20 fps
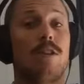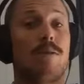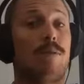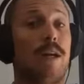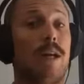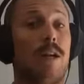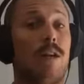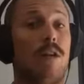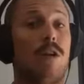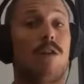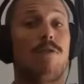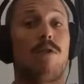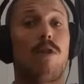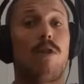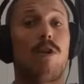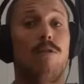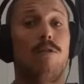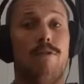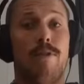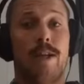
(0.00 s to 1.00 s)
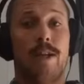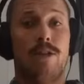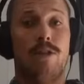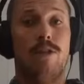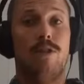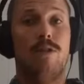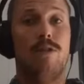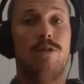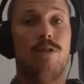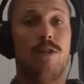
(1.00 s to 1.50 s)
I played a lot of odd
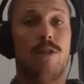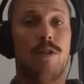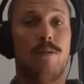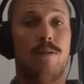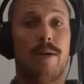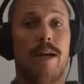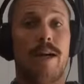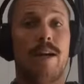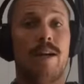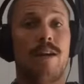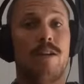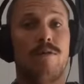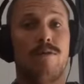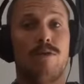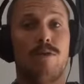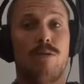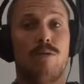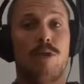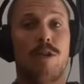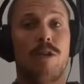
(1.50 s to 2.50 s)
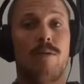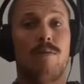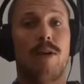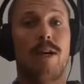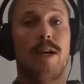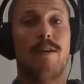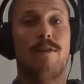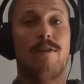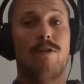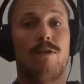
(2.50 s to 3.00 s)
venues comparative to what you
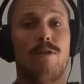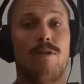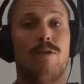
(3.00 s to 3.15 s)
might do.